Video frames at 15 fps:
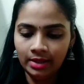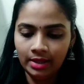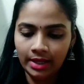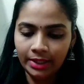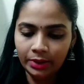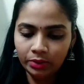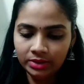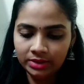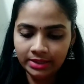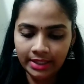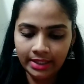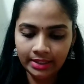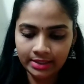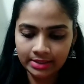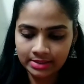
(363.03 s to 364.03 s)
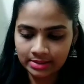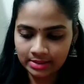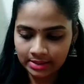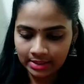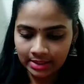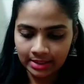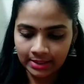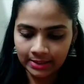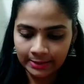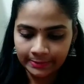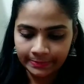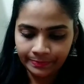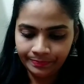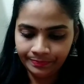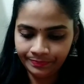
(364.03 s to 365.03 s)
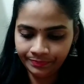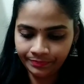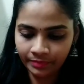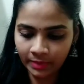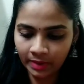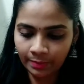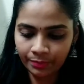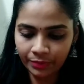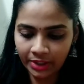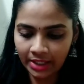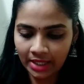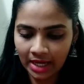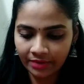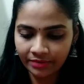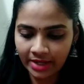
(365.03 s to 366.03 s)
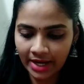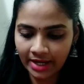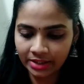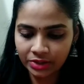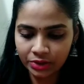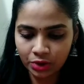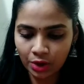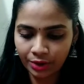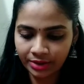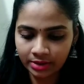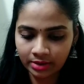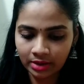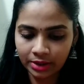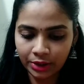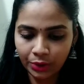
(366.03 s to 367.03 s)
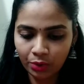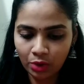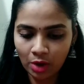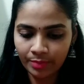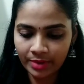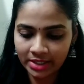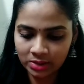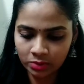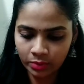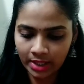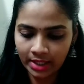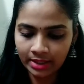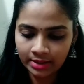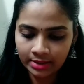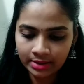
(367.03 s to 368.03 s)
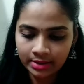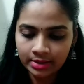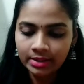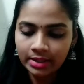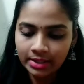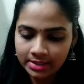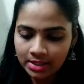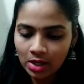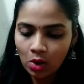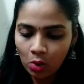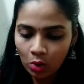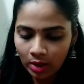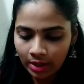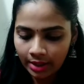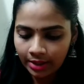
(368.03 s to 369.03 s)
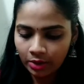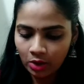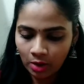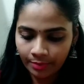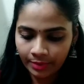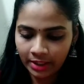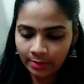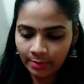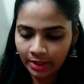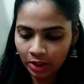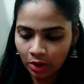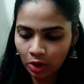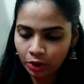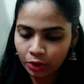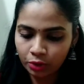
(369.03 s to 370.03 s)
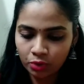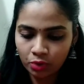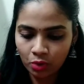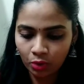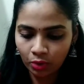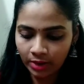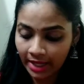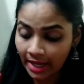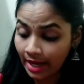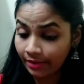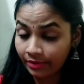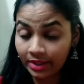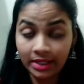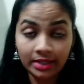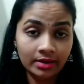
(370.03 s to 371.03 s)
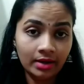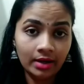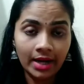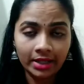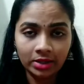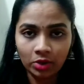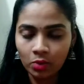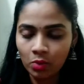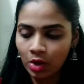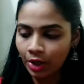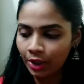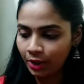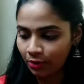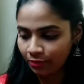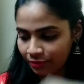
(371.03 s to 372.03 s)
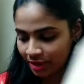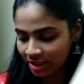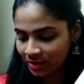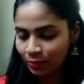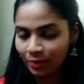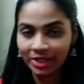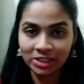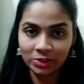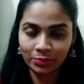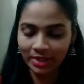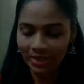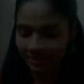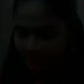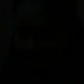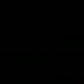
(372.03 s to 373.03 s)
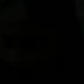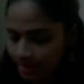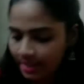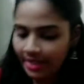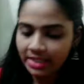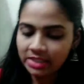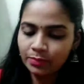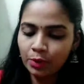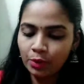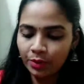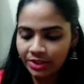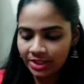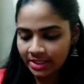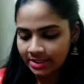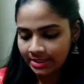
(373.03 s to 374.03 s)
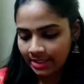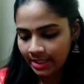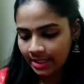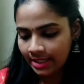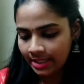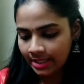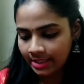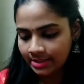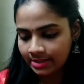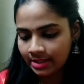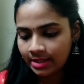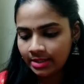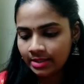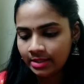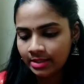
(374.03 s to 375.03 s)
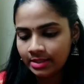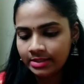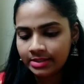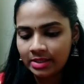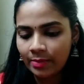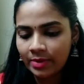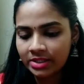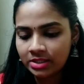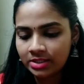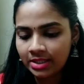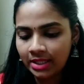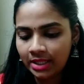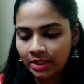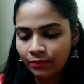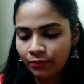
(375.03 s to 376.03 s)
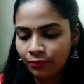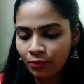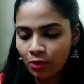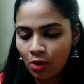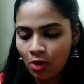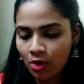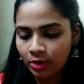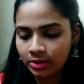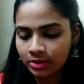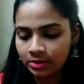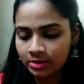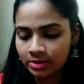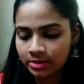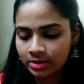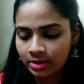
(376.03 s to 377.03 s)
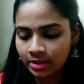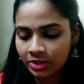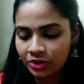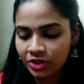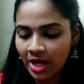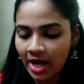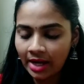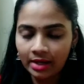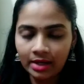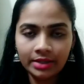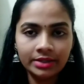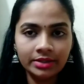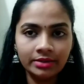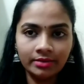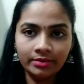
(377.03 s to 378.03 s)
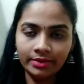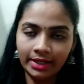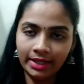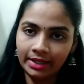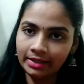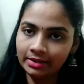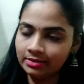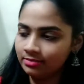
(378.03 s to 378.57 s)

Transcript: I don't think it's um, pre-loved and it's not a new copy as well. It's old copy but not too old. I really really like the quality of this book as well. The next book which I see is Sebastian Faulks, Charlotte Gray.